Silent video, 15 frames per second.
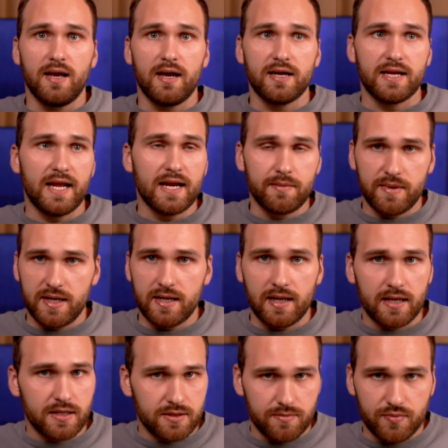I could animate,
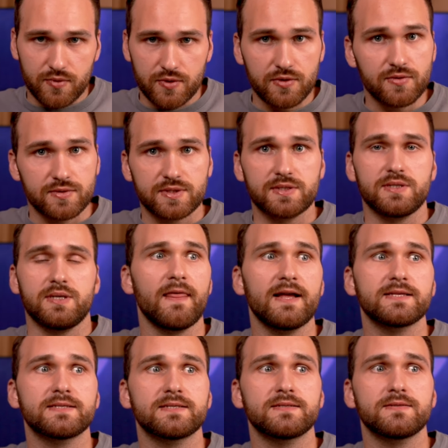I could produce.
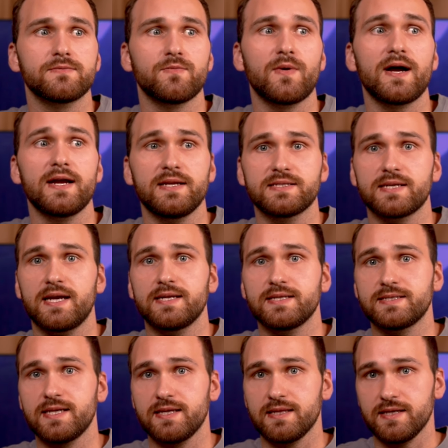That's why I decided to
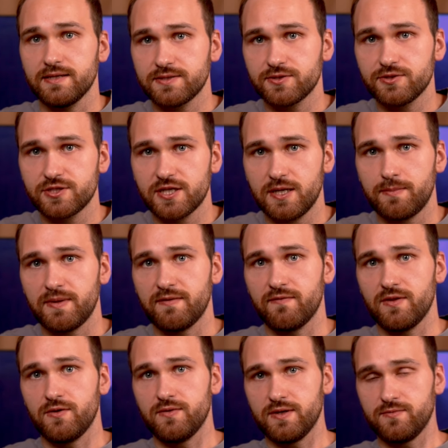take the internship,
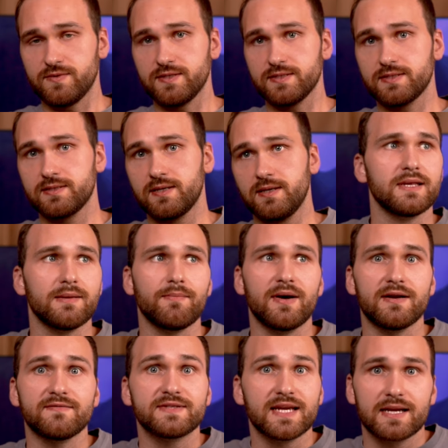even though it was, it
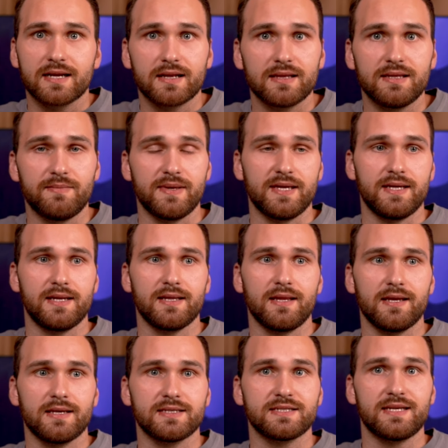might have technically been
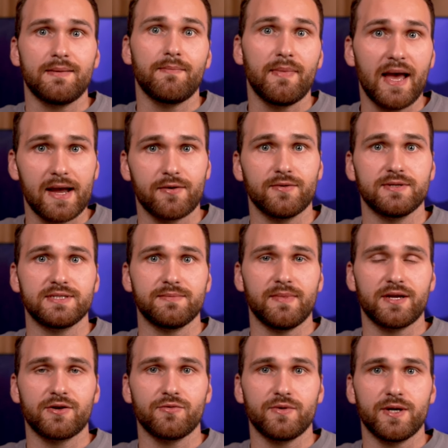like a step backwards in
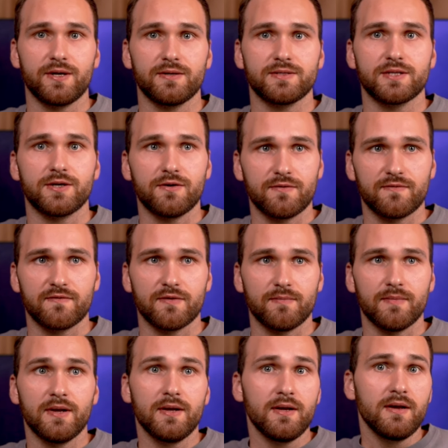my career to go
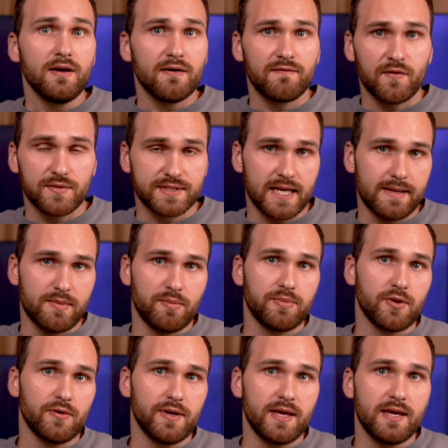from a full-time
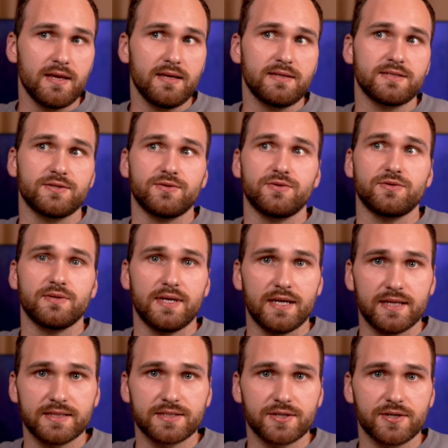employee to an
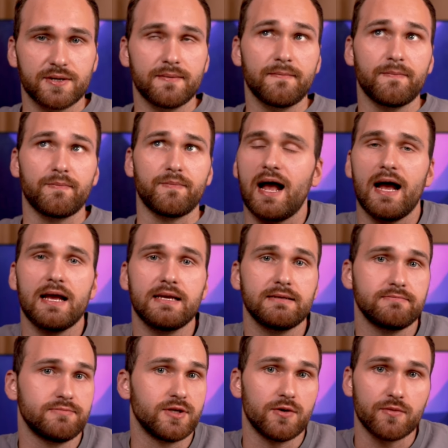intern. I
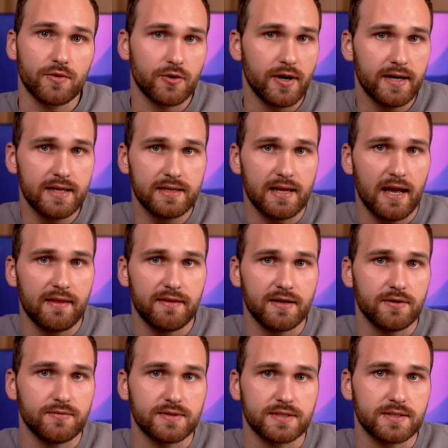don't regret it. I
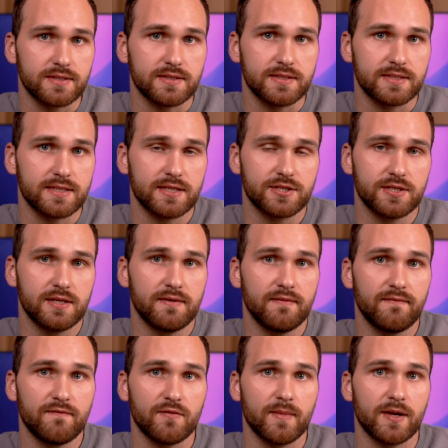think it was a good decision
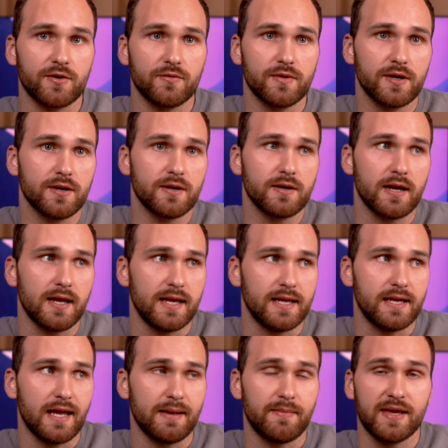for my career
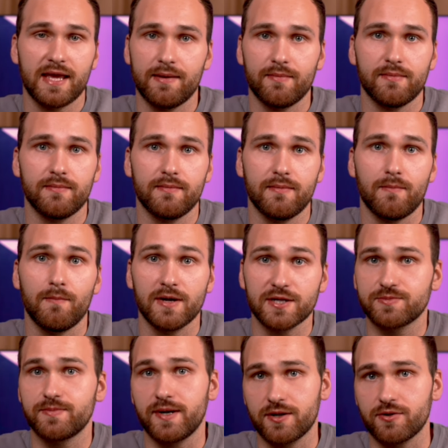and I became
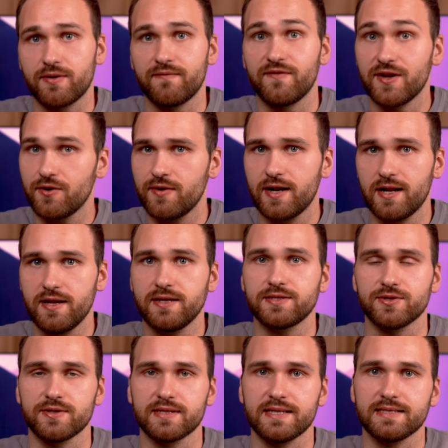much better at video editing
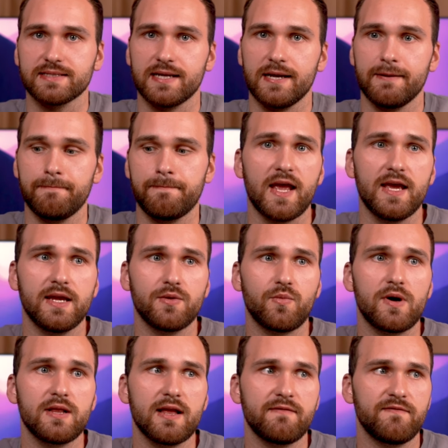during that time. And
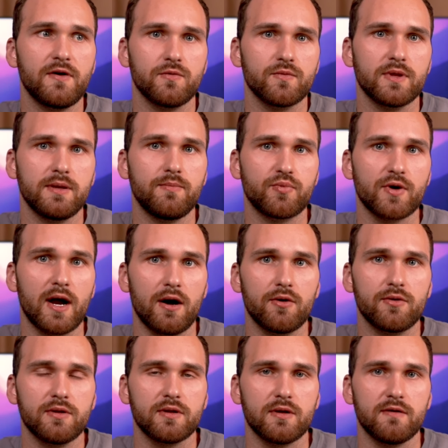while I felt really
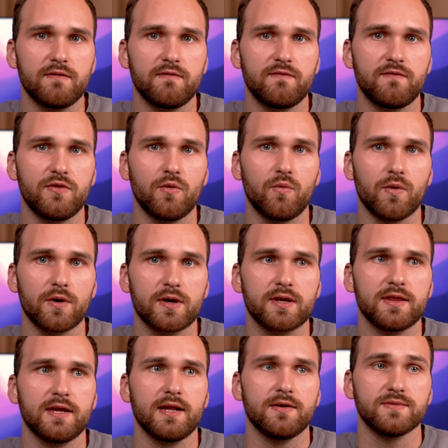proud of the work
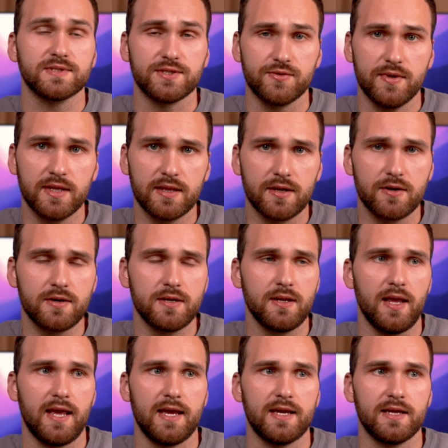that I was doing there
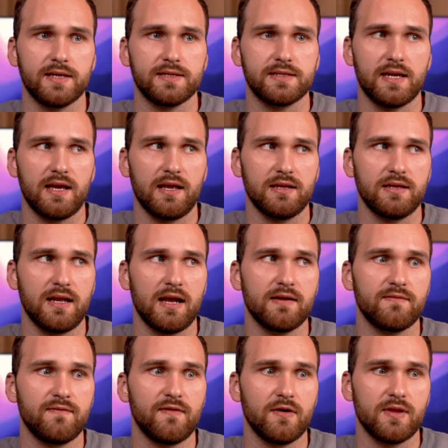and I
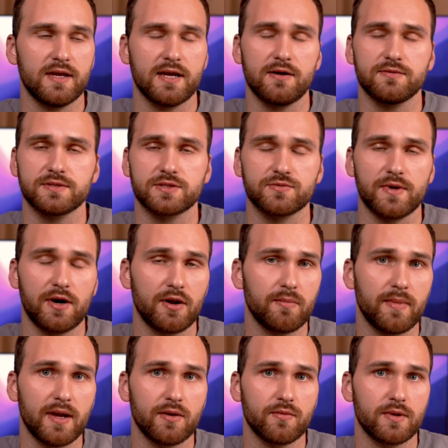felt like I was surrounded
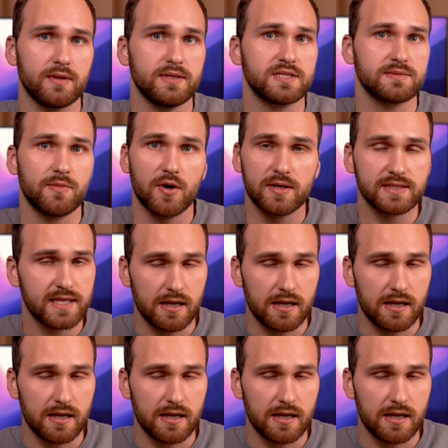by really smart,